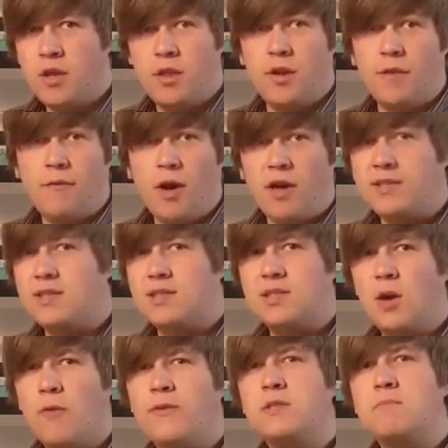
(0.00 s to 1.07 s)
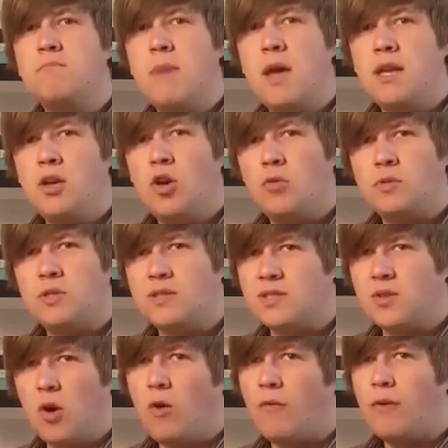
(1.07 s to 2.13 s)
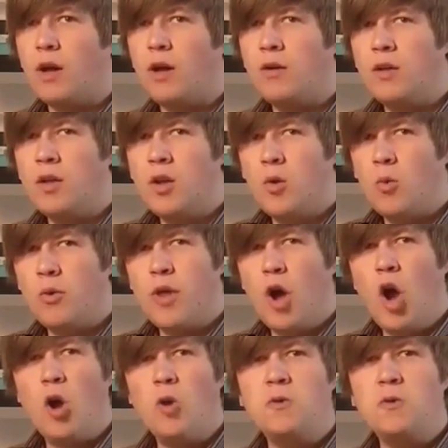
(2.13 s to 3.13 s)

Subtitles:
The device itself has many options to offer, with a